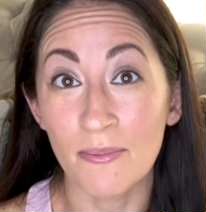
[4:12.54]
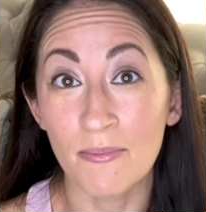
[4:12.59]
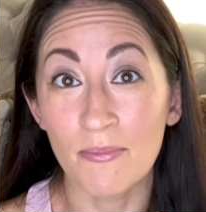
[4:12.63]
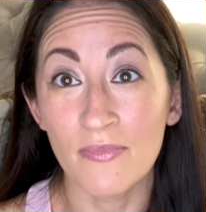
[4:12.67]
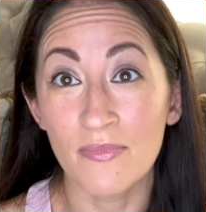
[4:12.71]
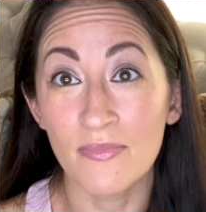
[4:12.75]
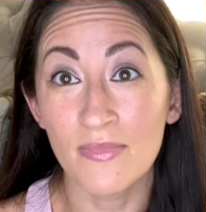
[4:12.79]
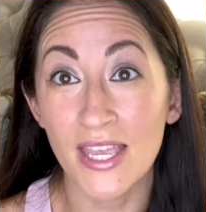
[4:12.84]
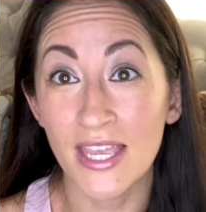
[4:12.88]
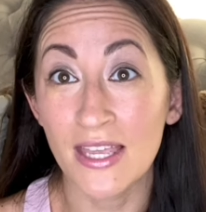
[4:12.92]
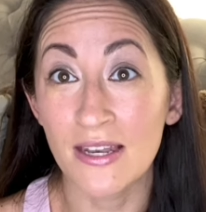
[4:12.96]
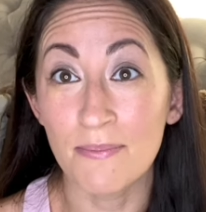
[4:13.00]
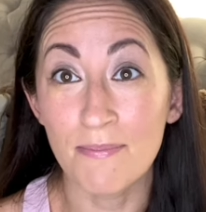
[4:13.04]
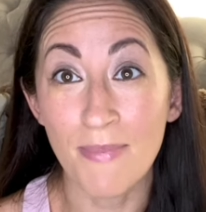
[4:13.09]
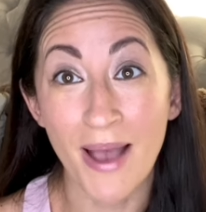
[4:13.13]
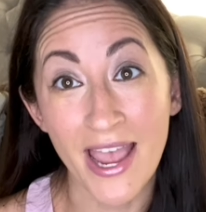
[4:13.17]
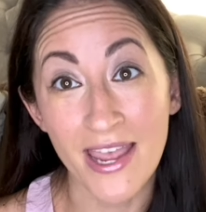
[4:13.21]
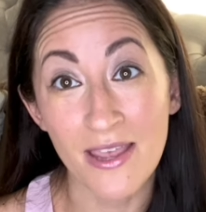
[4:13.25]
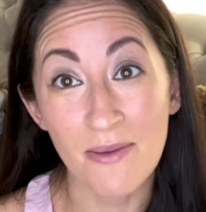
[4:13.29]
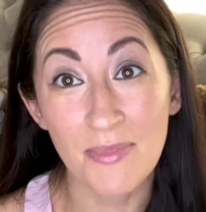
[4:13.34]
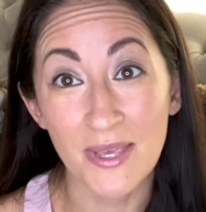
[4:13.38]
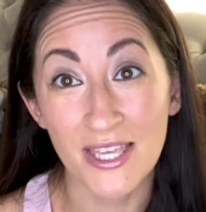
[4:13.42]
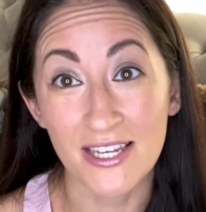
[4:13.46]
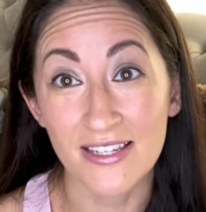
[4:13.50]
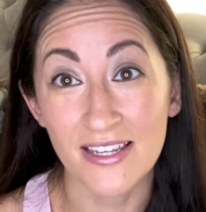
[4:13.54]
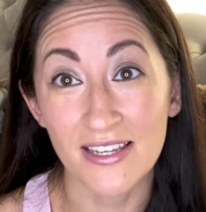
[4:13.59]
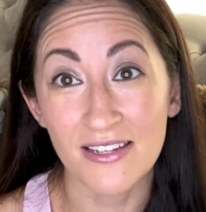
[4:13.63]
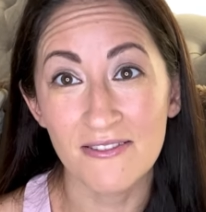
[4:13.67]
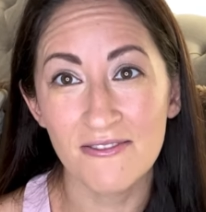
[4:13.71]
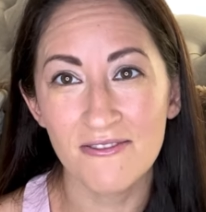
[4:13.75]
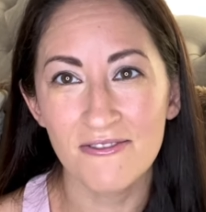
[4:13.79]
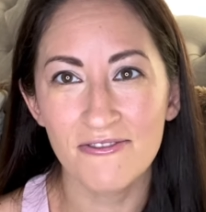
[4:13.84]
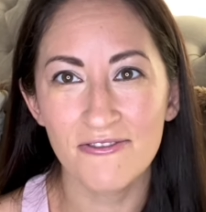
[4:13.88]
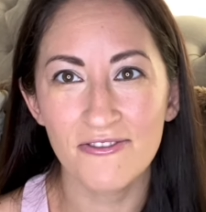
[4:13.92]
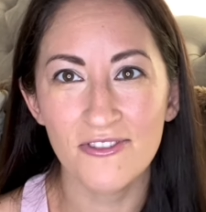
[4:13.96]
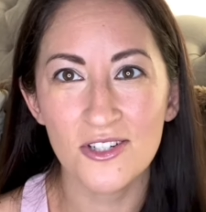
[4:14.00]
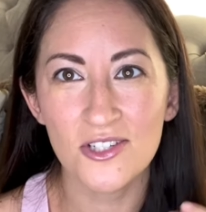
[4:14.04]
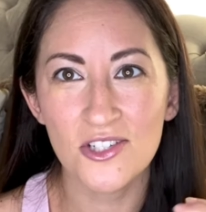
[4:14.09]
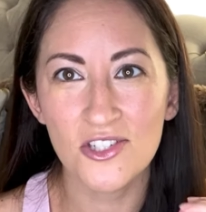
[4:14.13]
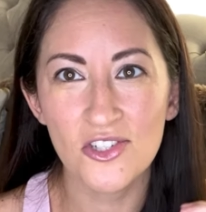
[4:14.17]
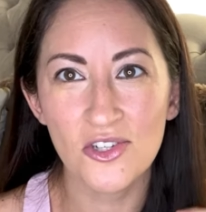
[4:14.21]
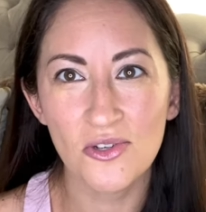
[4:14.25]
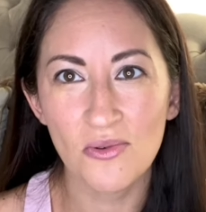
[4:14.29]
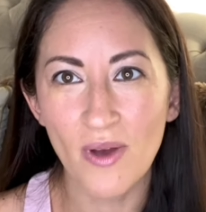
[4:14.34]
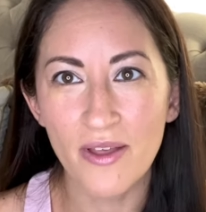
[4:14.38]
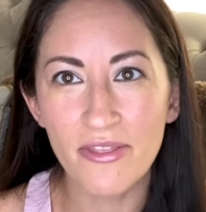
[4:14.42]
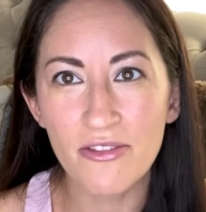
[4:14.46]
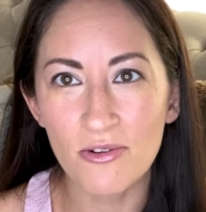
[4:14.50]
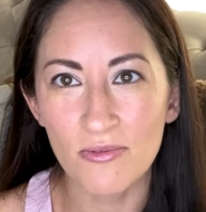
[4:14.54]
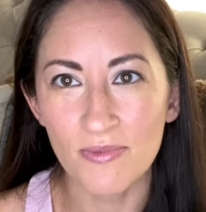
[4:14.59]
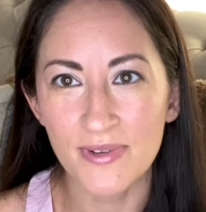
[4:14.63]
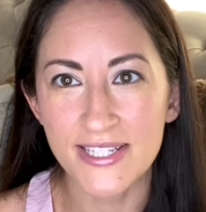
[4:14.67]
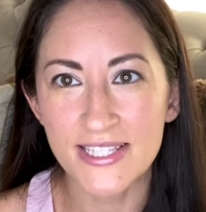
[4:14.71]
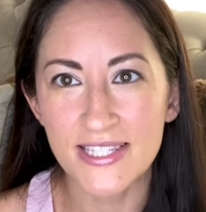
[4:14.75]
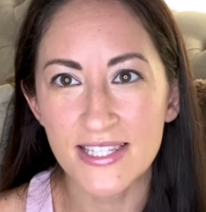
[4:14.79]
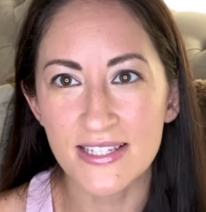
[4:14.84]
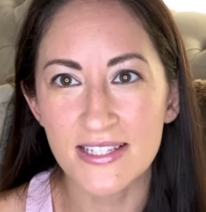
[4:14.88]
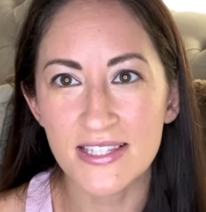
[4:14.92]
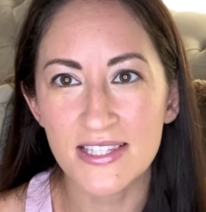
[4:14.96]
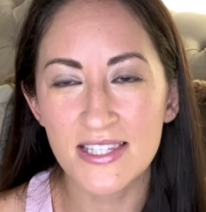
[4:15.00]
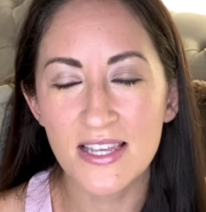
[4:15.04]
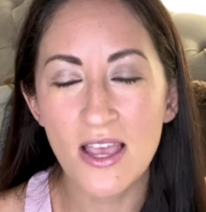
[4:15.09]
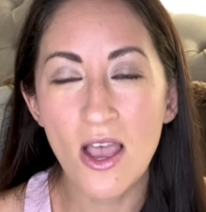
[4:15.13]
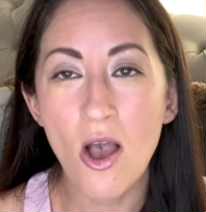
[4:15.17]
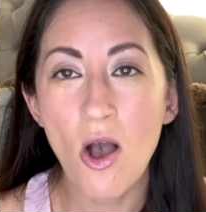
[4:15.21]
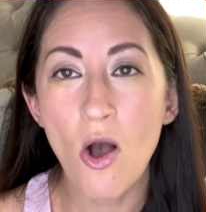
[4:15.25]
in my opinion, for 2 other reasons.